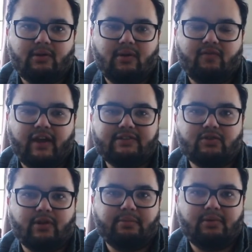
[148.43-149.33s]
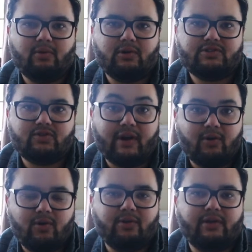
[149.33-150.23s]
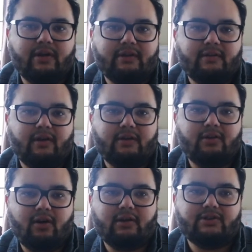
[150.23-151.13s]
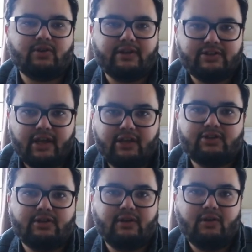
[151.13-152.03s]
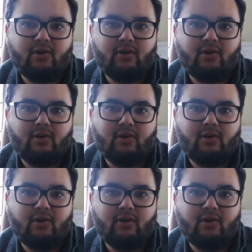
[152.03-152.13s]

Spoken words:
vice grip or a stranglehold on knowledge or education